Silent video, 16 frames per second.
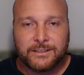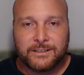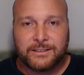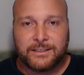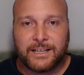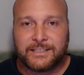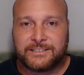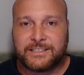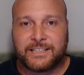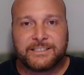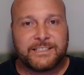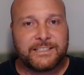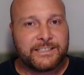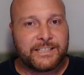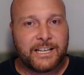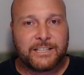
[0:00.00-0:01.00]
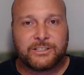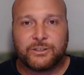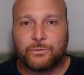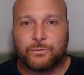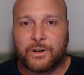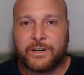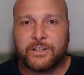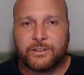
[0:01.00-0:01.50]
Like Jesse says, you
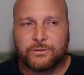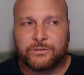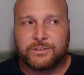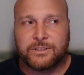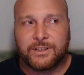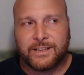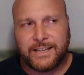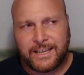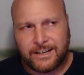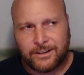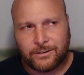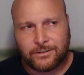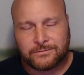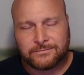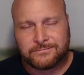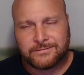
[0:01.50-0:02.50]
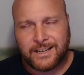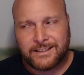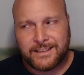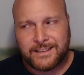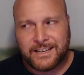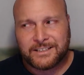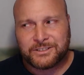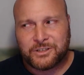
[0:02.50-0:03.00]
want to use LEAR. I
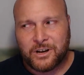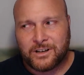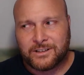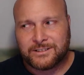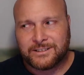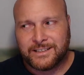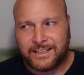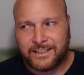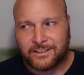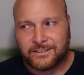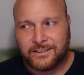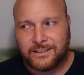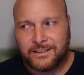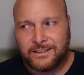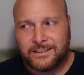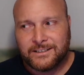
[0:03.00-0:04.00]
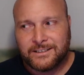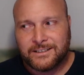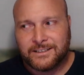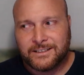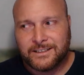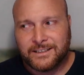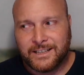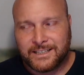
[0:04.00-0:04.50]
think it's called LEAR.
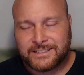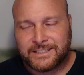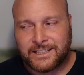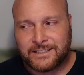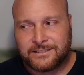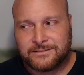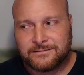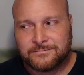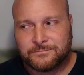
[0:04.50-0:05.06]
Listen,